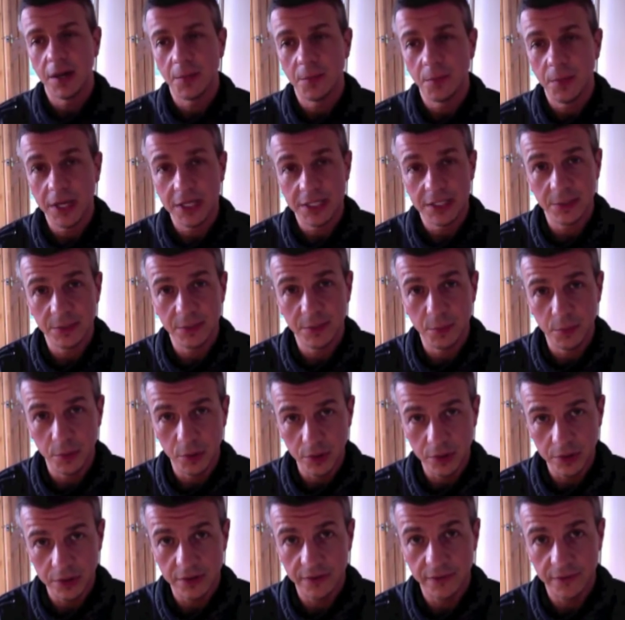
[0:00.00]
picked up the
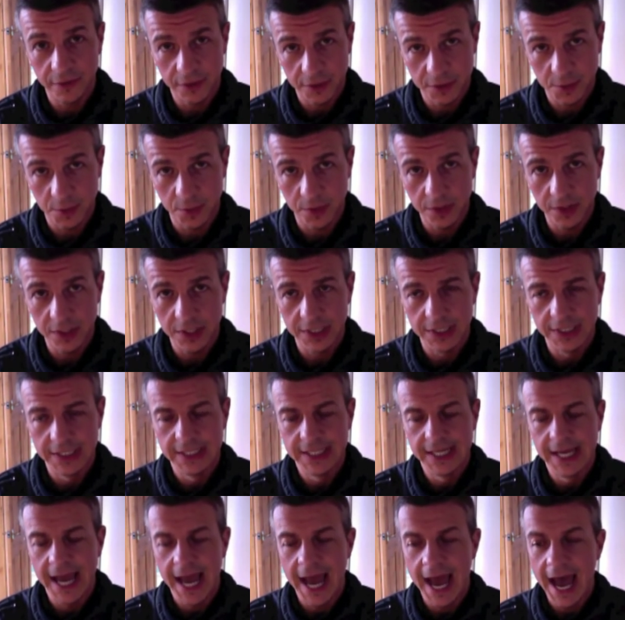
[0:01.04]
book, the first book,
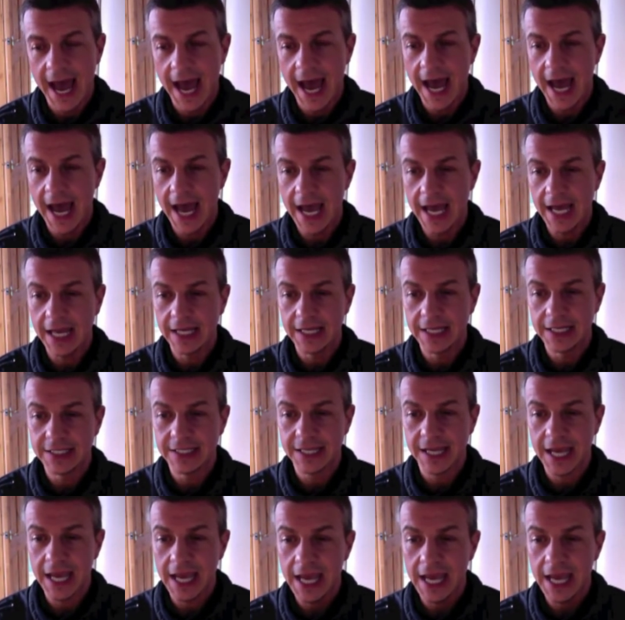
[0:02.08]
and